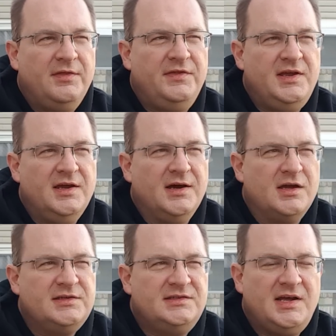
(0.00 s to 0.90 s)
The
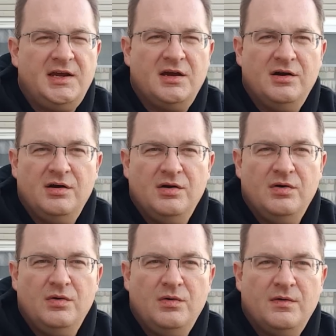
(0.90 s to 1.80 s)

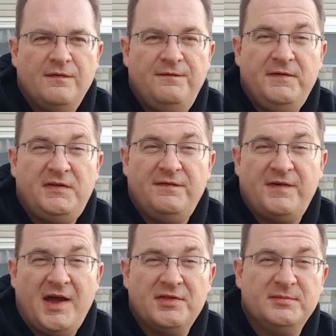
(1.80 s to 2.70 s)
Seiko 50
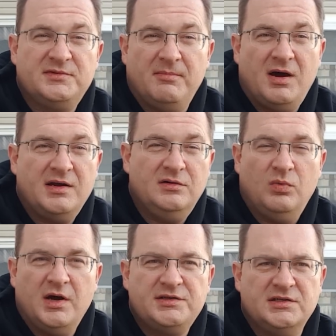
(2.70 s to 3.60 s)
Fathoms modded
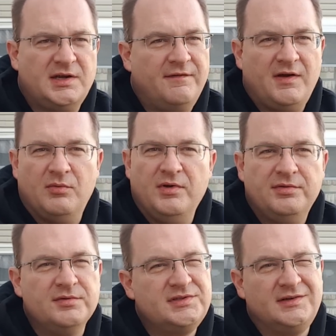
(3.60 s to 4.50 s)
watches, I
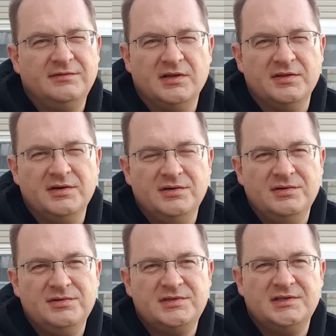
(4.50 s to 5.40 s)
went through several of
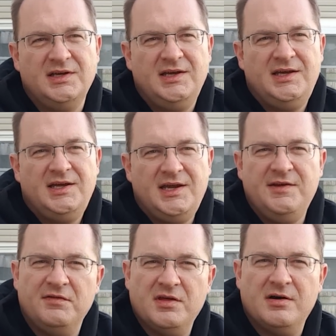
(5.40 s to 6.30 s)
those,
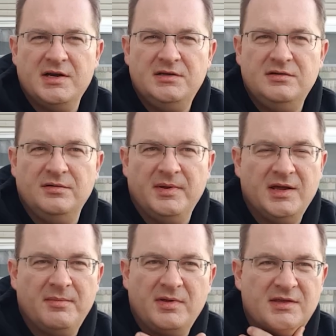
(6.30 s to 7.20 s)
even though I knew,
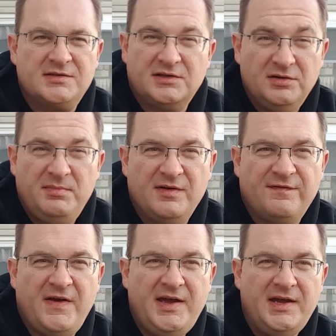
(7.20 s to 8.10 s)
man, this could be a
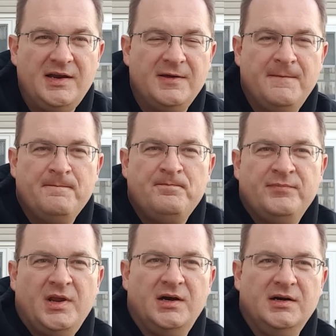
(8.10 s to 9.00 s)
fad.
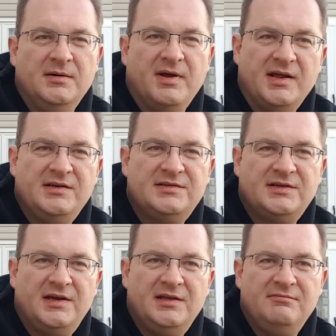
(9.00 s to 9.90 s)
But I
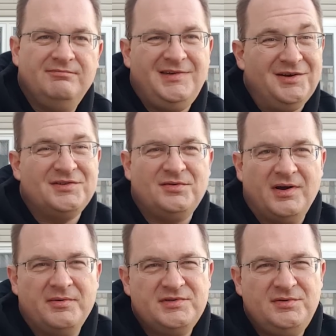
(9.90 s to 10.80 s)
decided, so
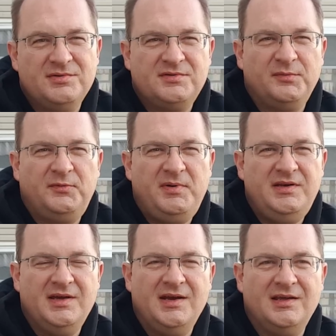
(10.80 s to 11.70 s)
I was doing some
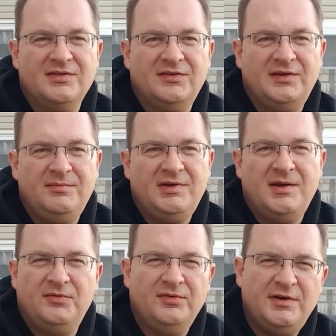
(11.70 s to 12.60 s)
speed dating at the same
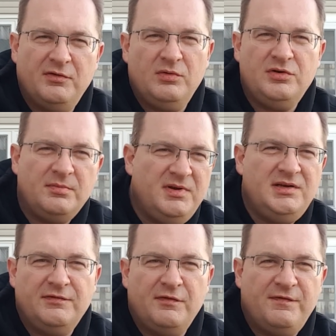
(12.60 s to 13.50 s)
time. So you can be
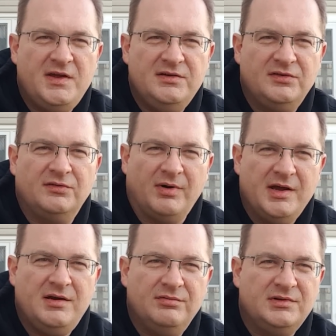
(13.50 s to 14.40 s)
different phases,
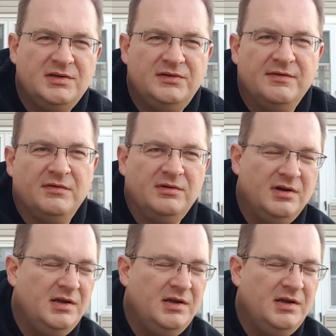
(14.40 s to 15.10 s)
right, with these different